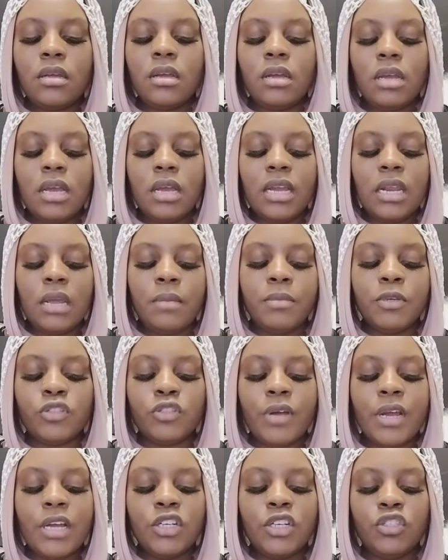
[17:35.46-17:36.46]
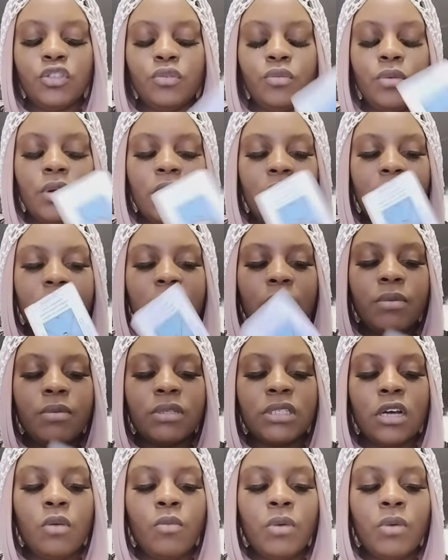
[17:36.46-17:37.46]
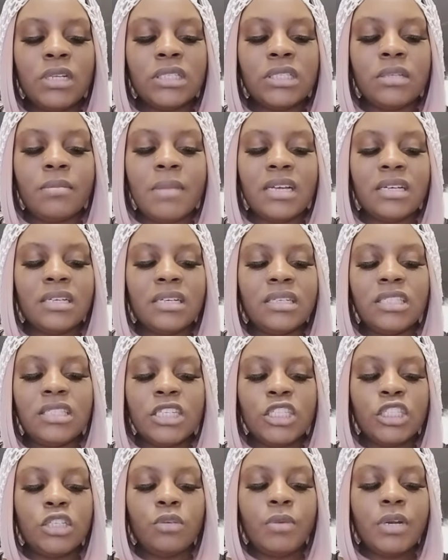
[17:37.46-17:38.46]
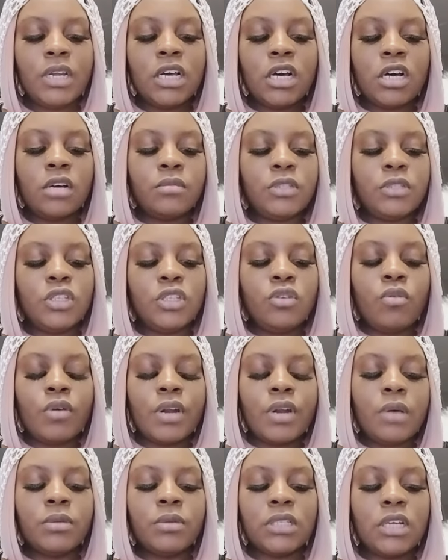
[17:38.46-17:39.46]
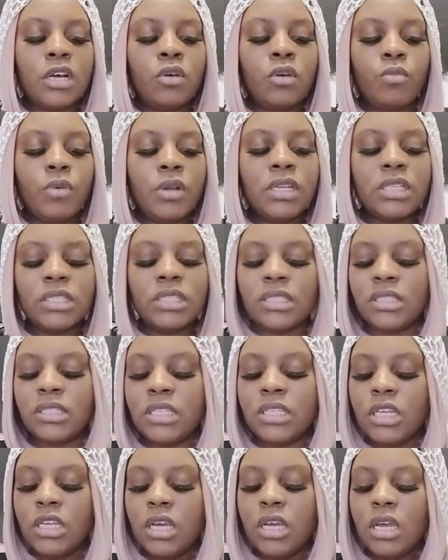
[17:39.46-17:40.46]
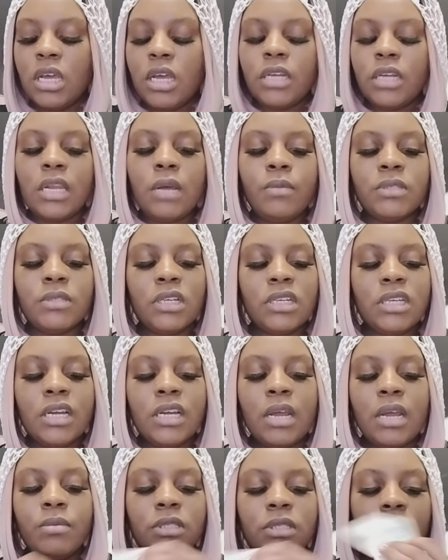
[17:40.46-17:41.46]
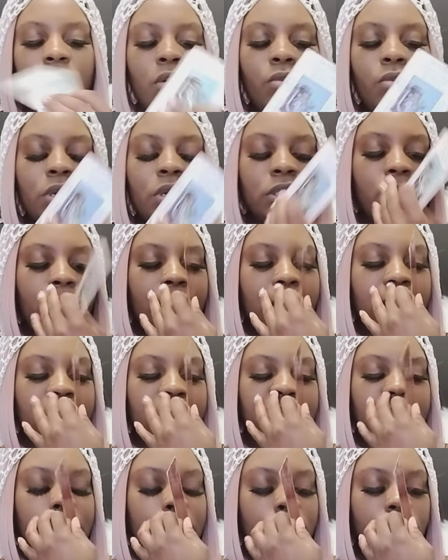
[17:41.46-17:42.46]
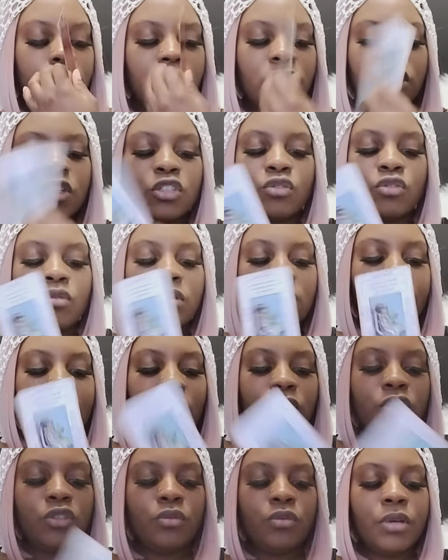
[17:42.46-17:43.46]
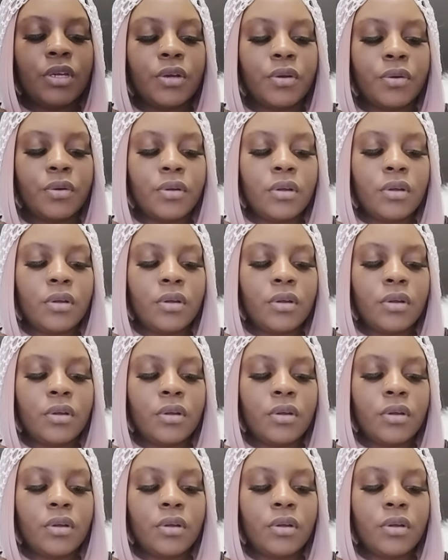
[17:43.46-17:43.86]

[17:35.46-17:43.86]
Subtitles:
And they betrayed you. They was unwilling to make a decision when it comes to you. Or they was unwilling to see. They was unwilling to make a decision or see the truth about you here.